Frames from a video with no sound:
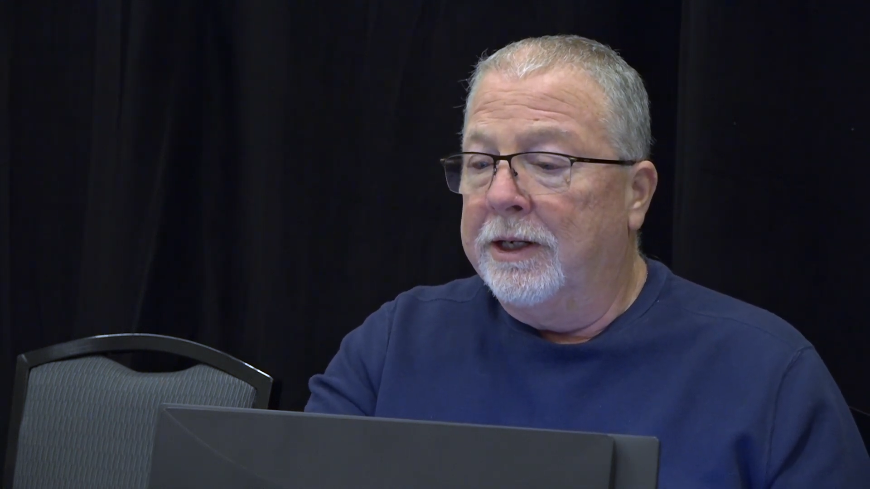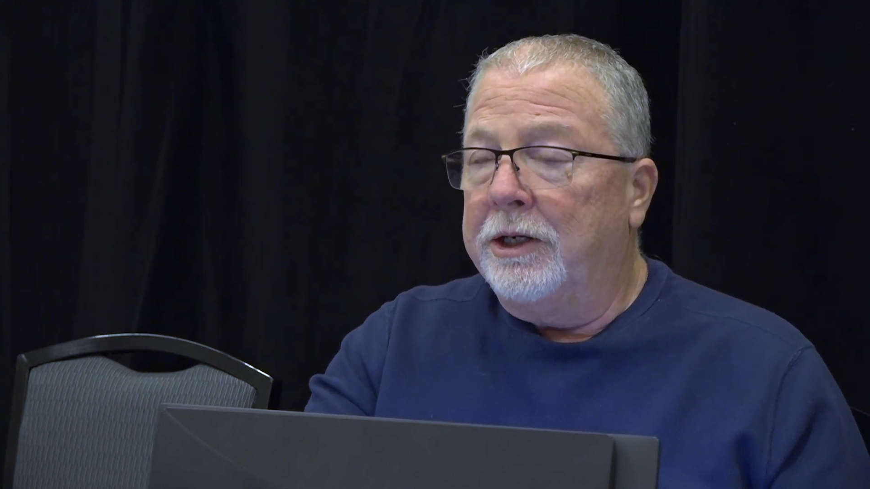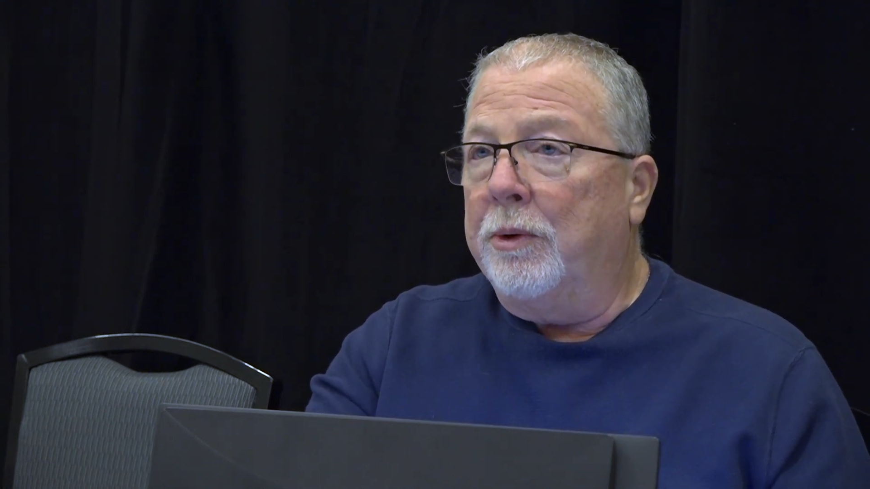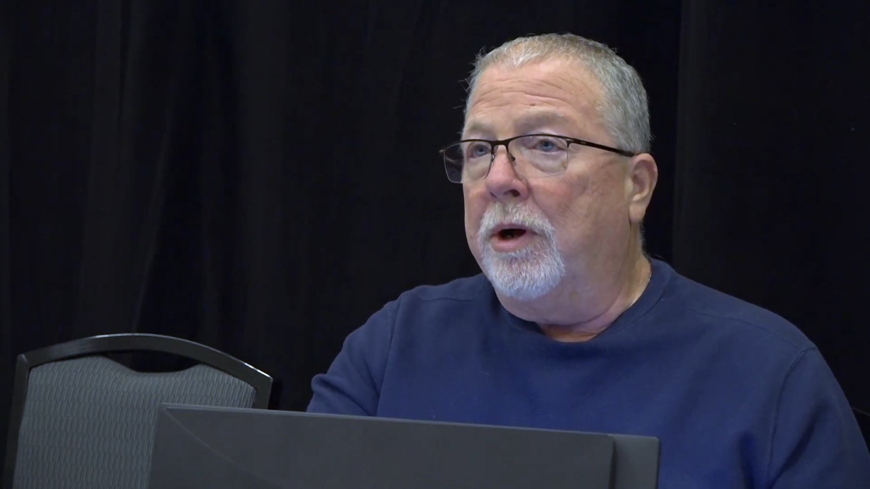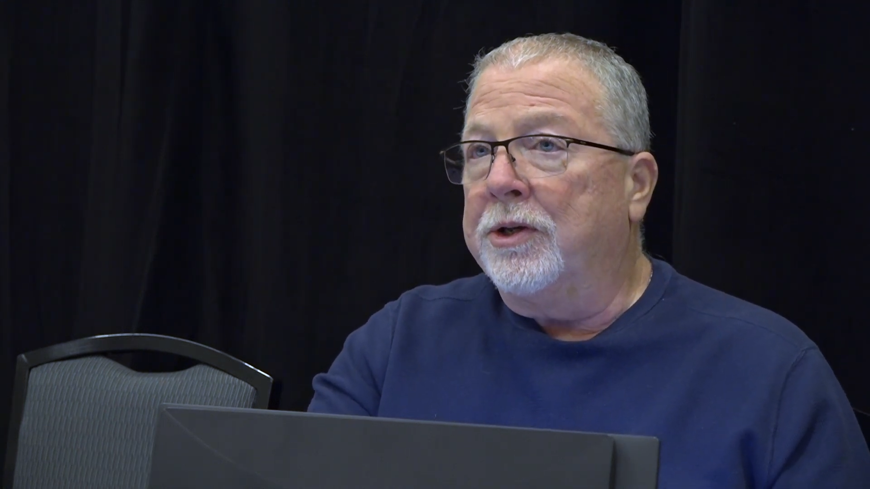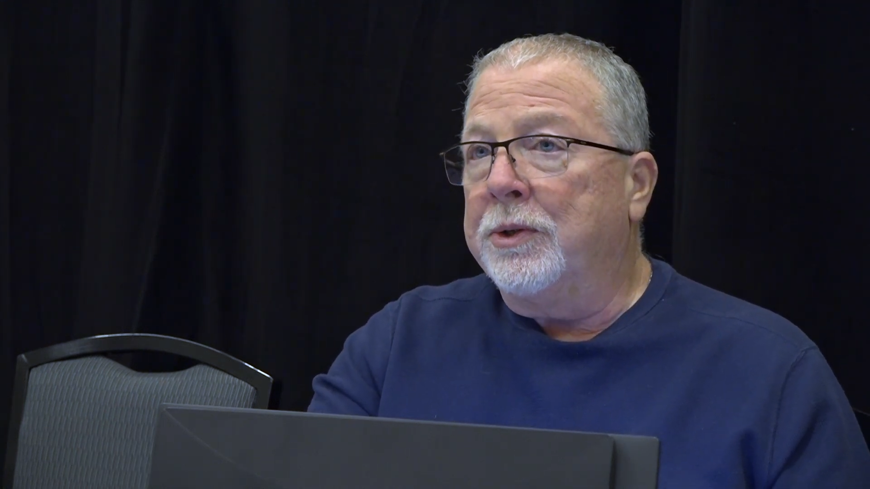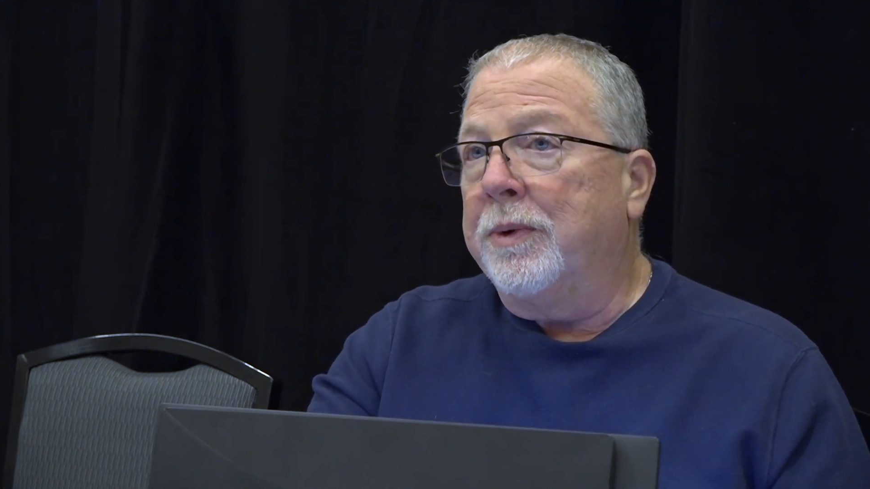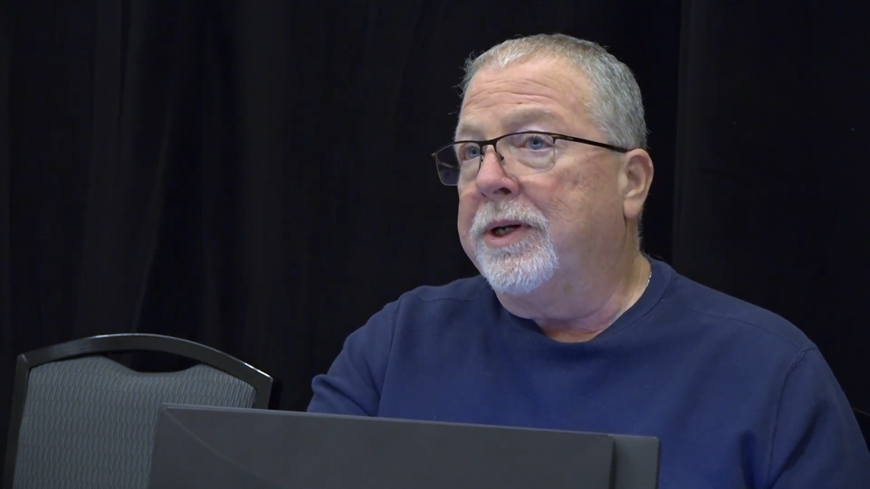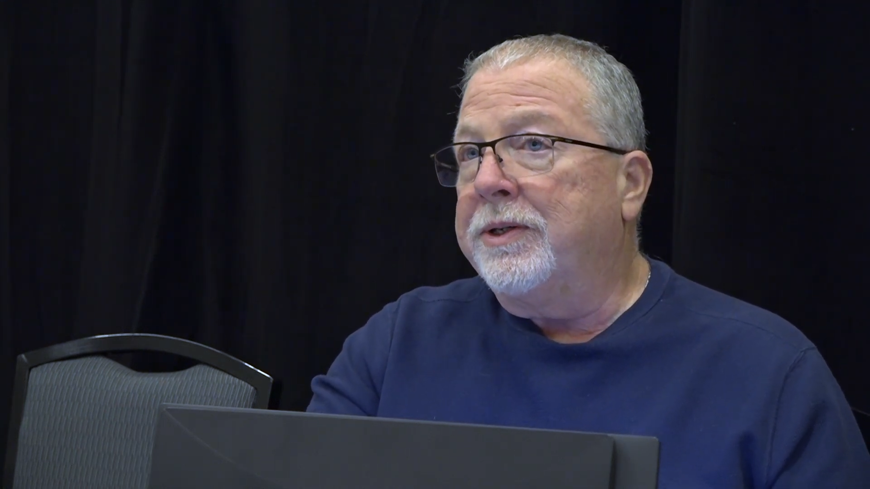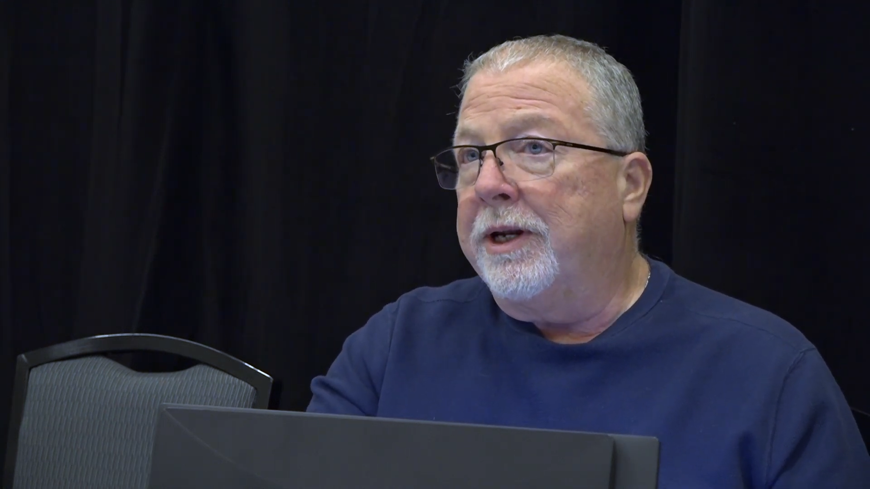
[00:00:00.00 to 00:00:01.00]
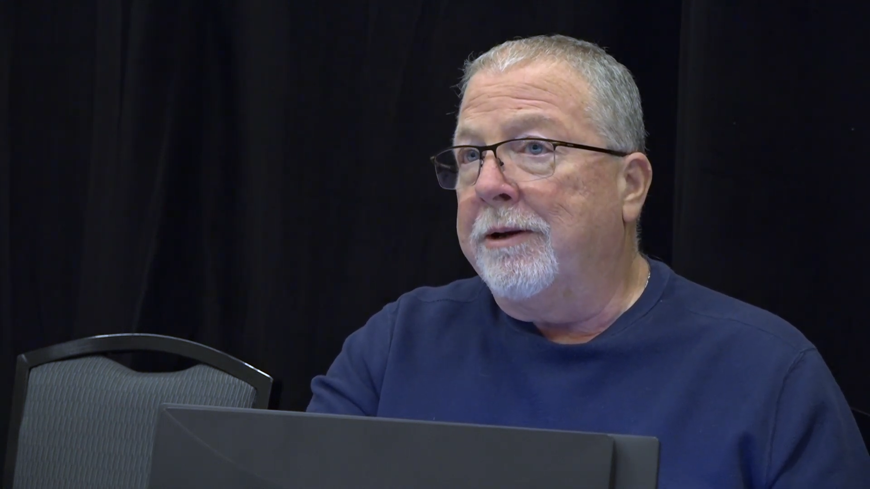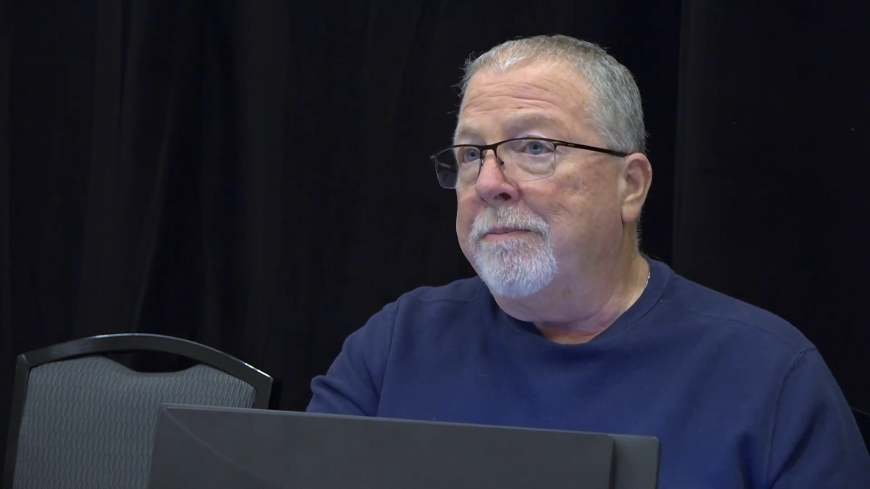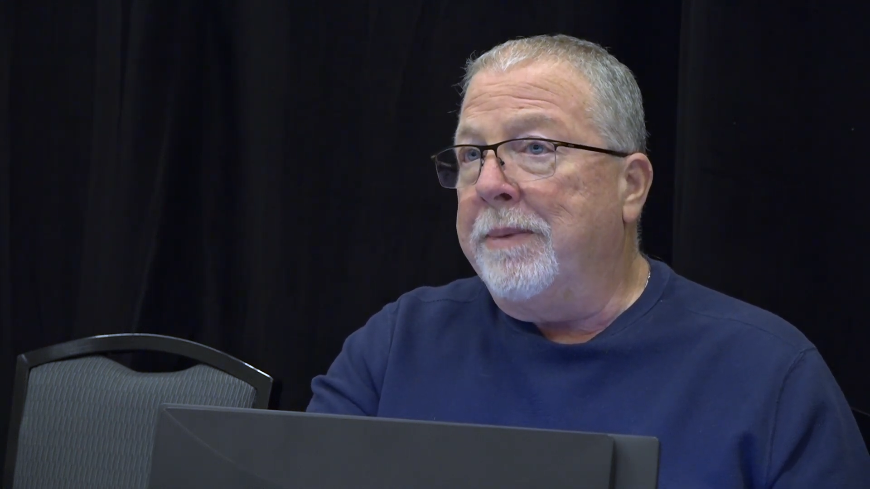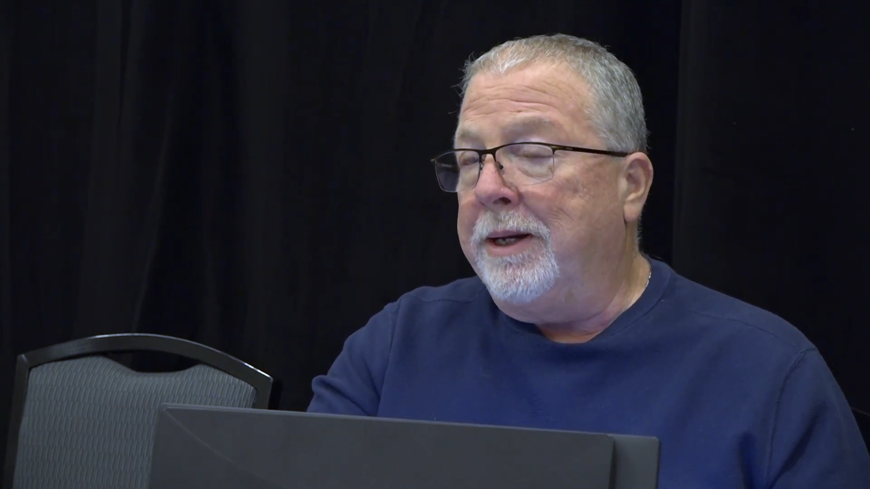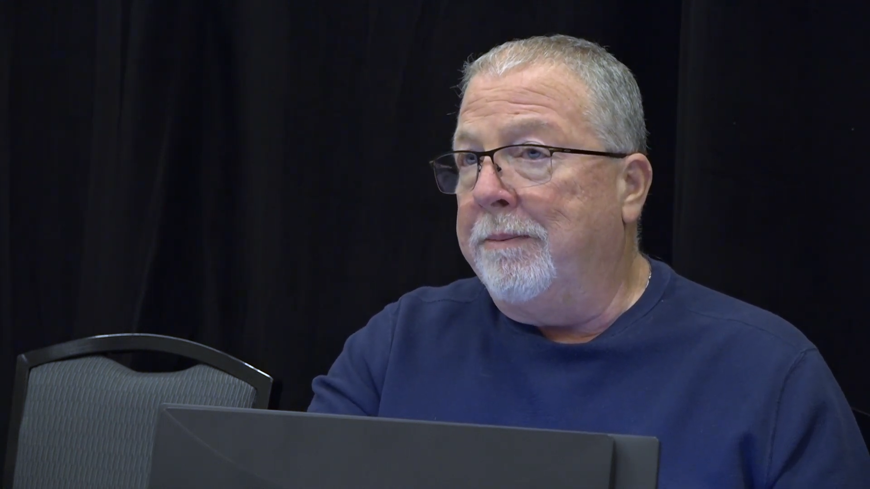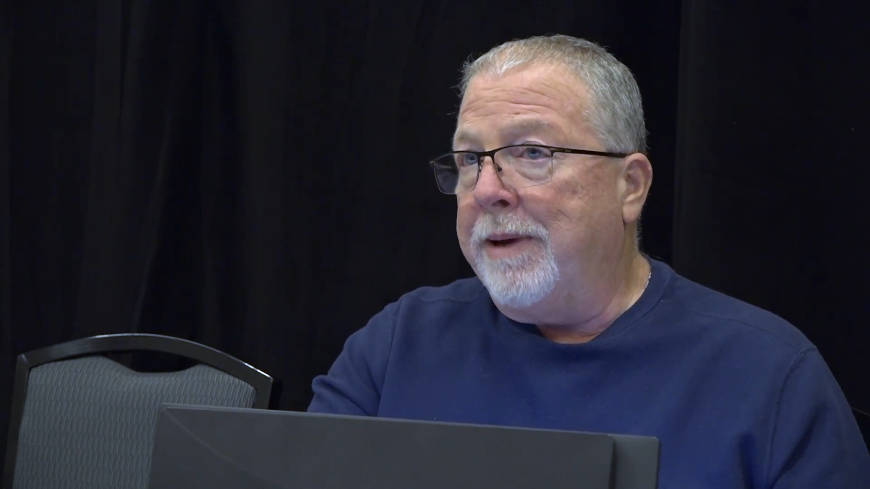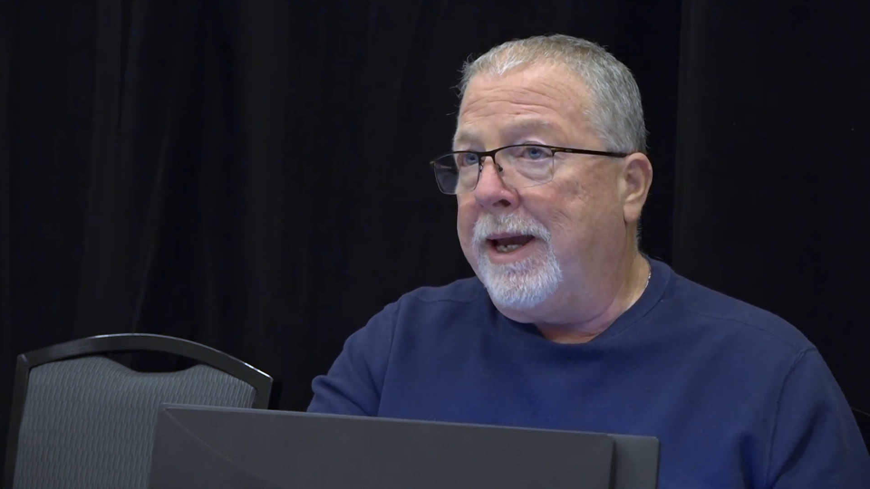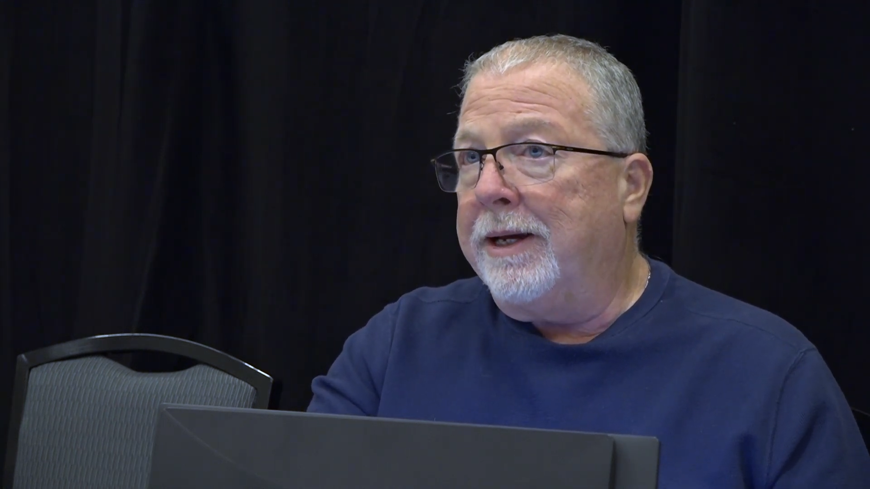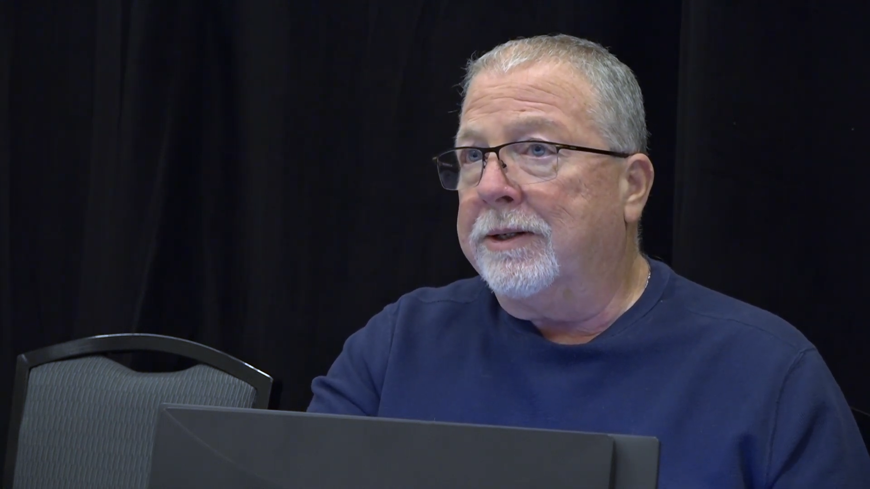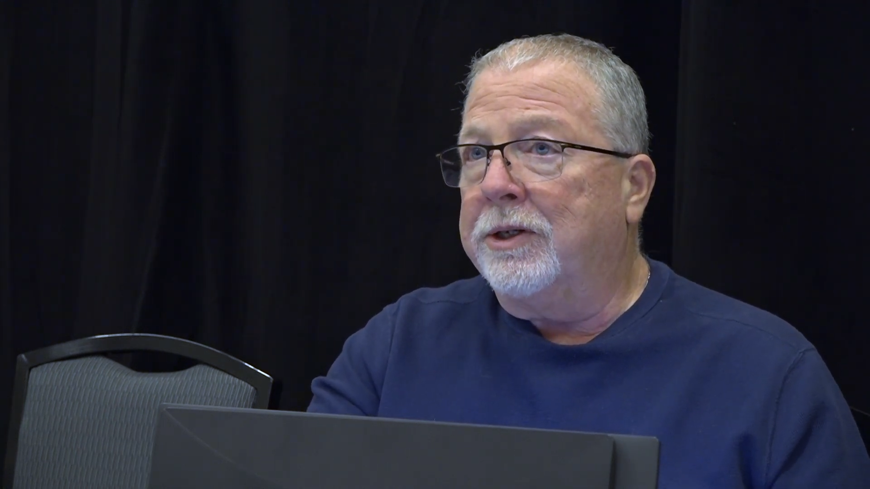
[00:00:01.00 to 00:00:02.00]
You also want to set up min-max.